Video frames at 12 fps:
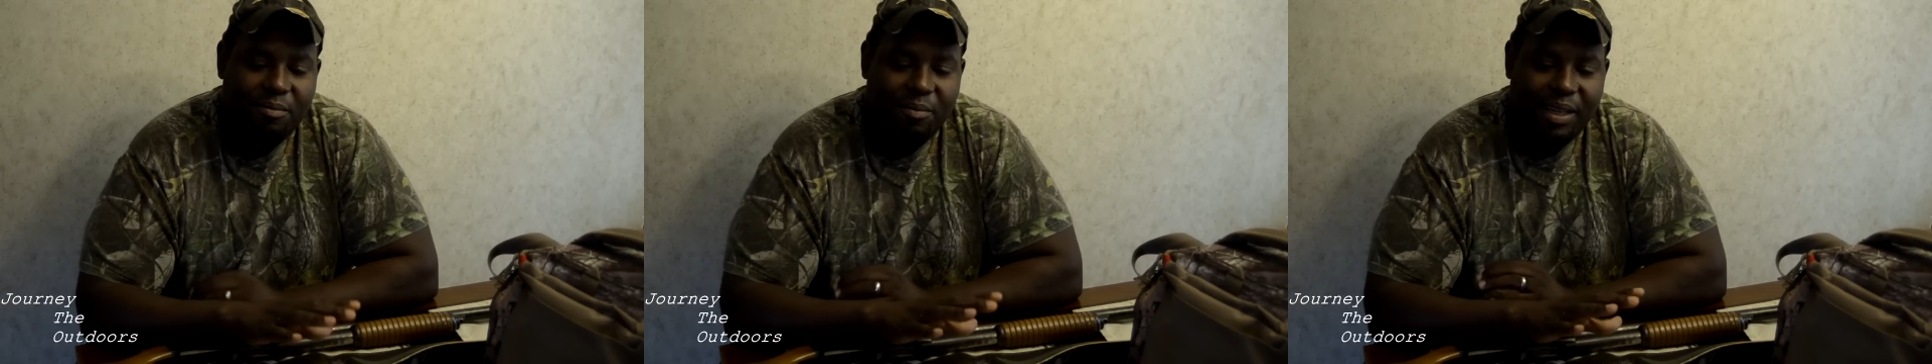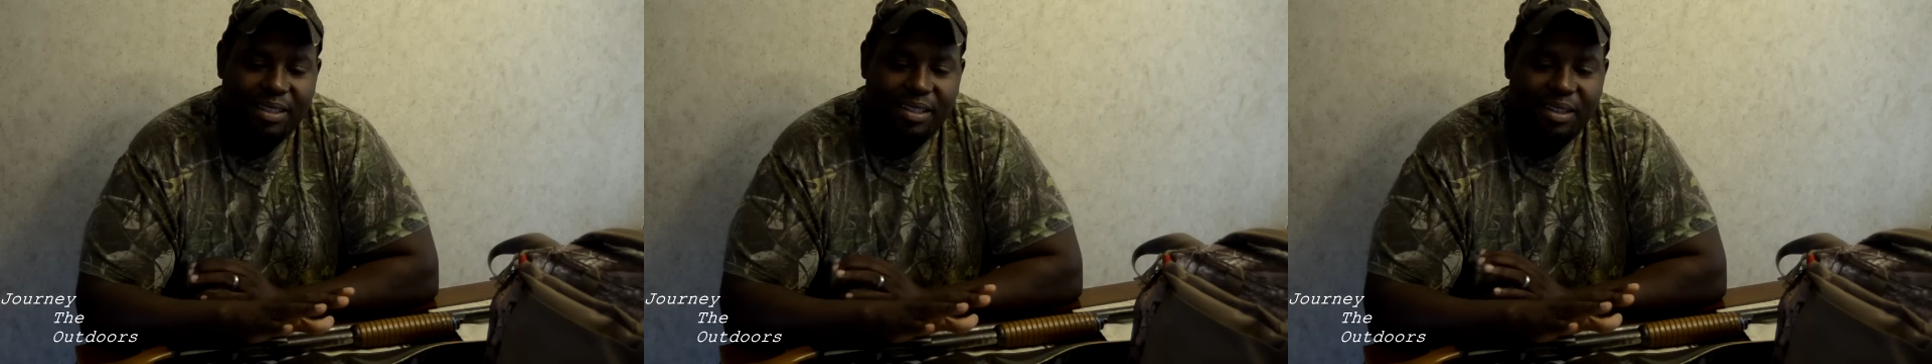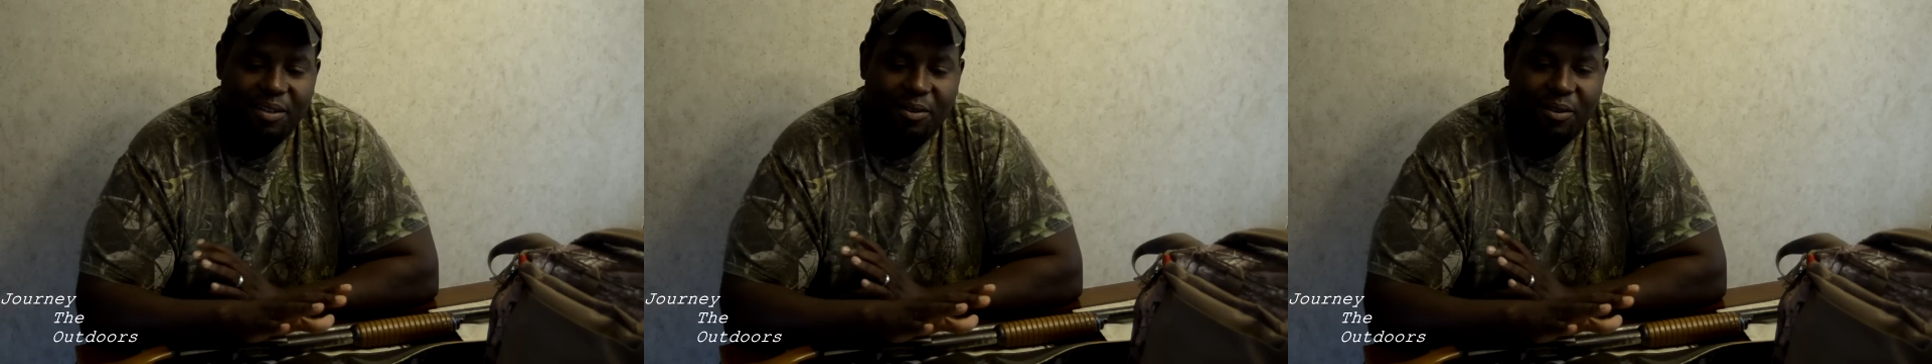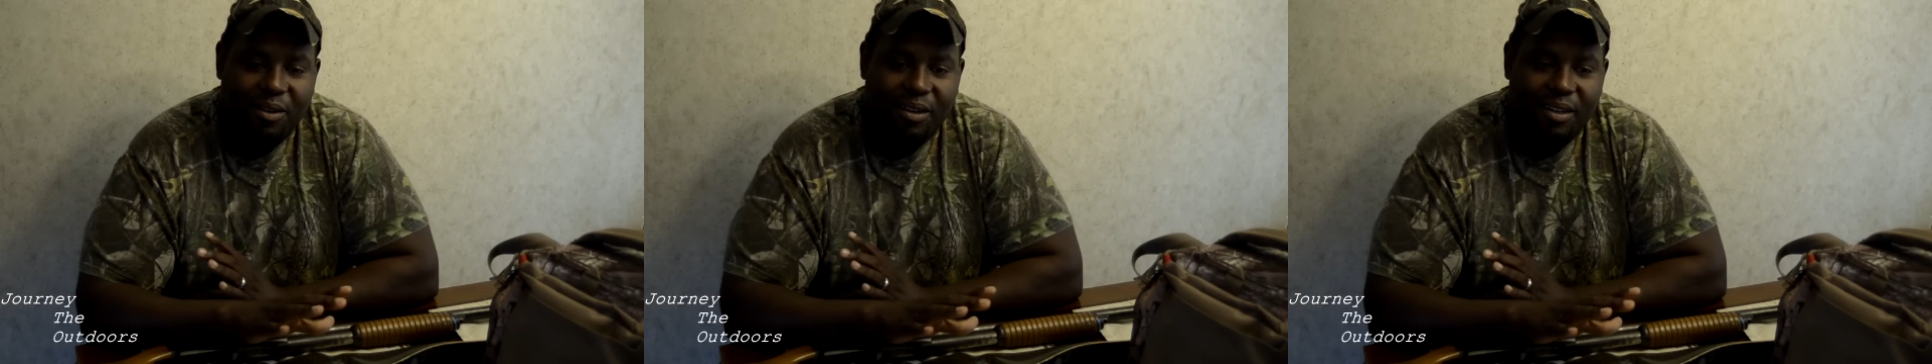basic
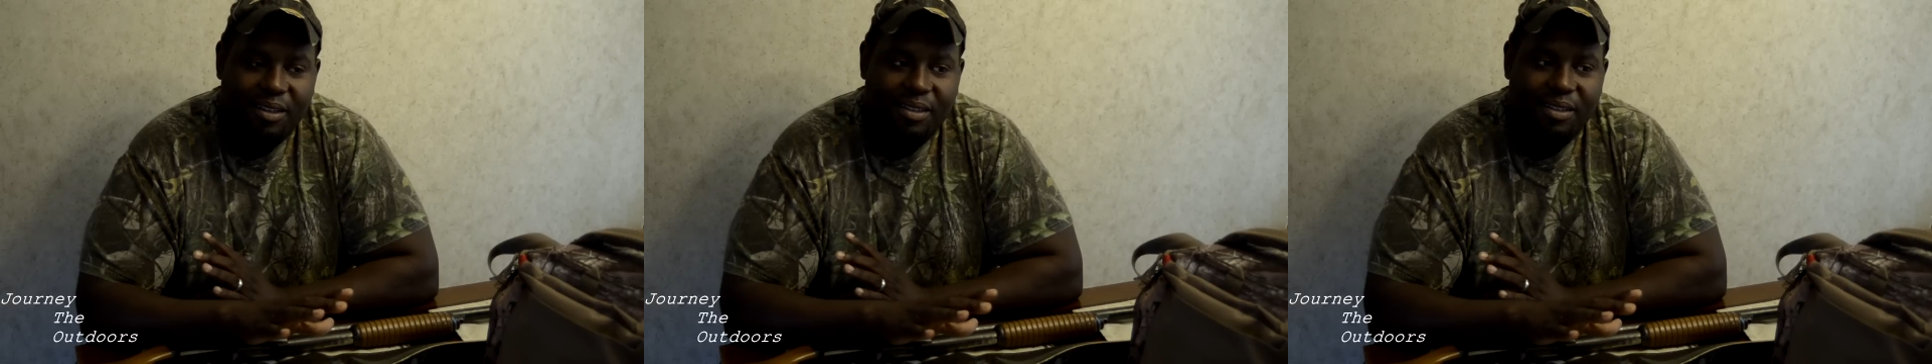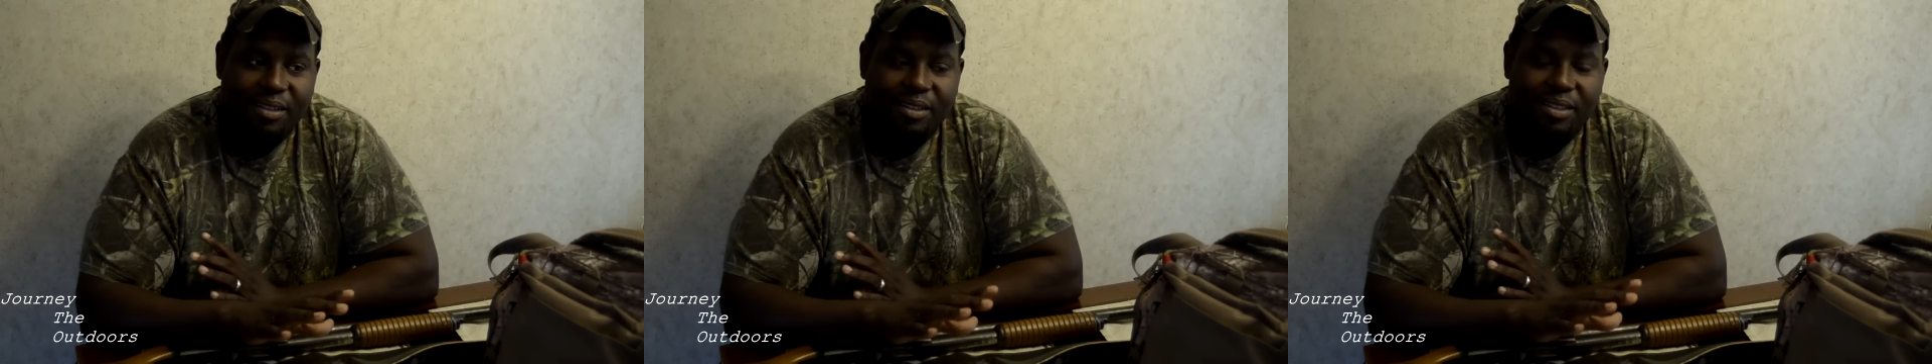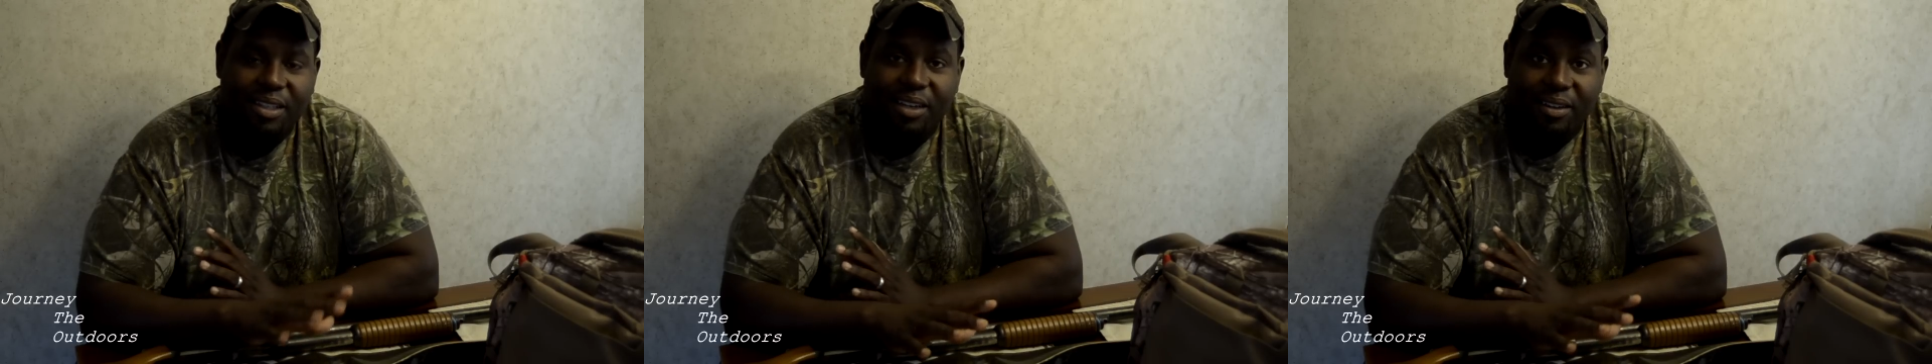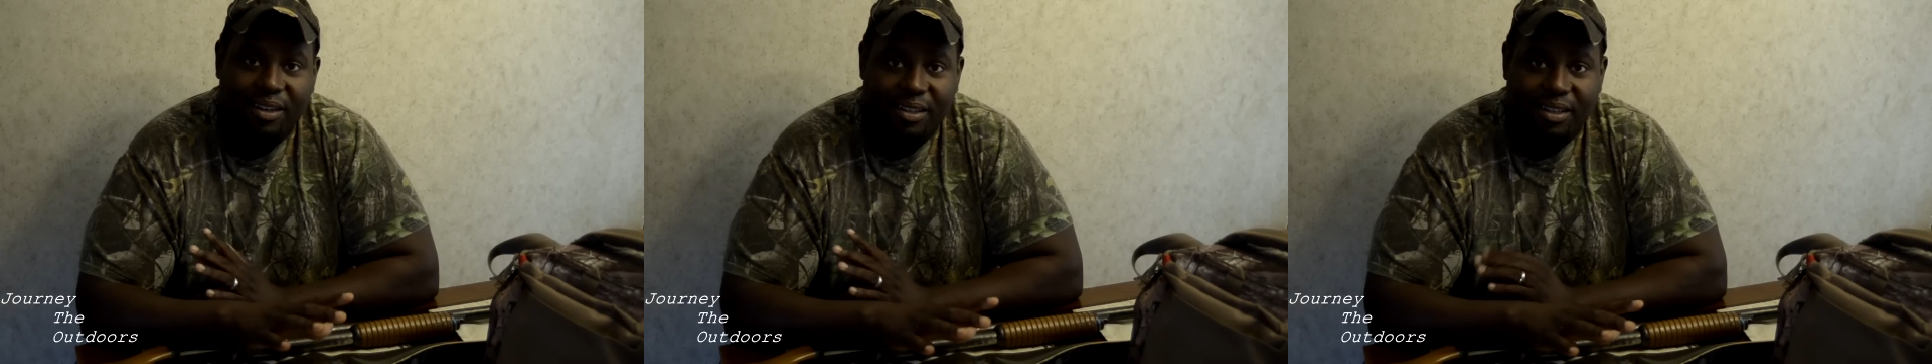on
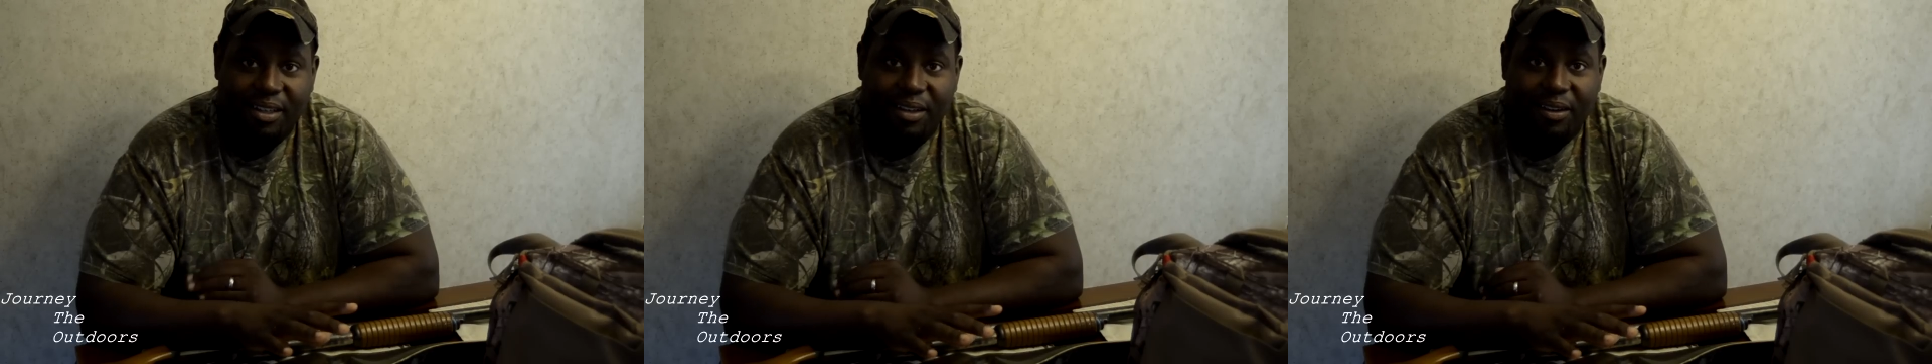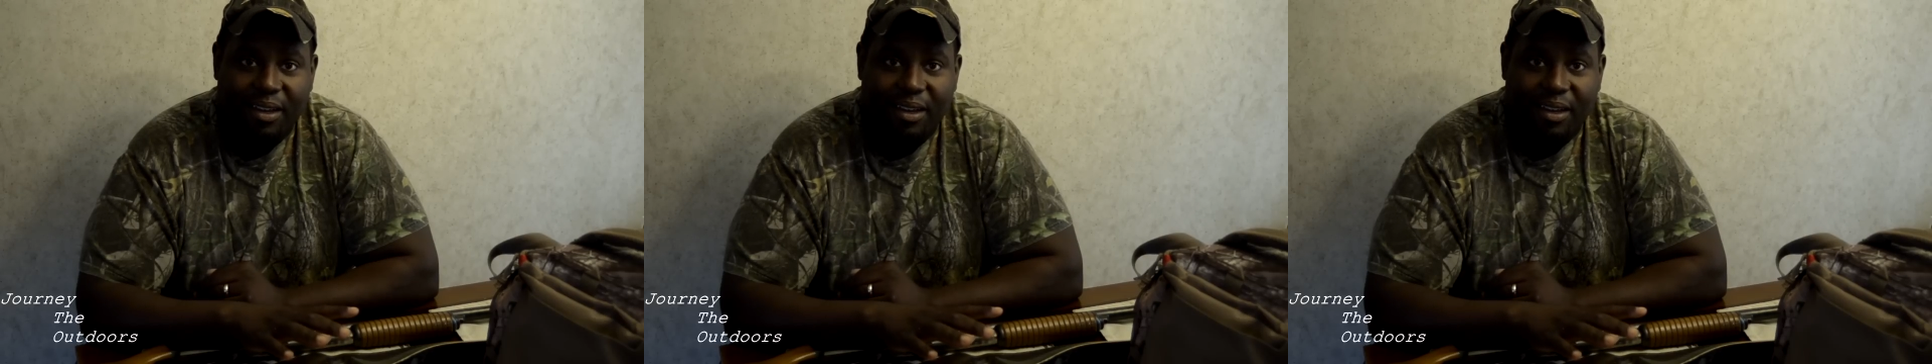deer hunting.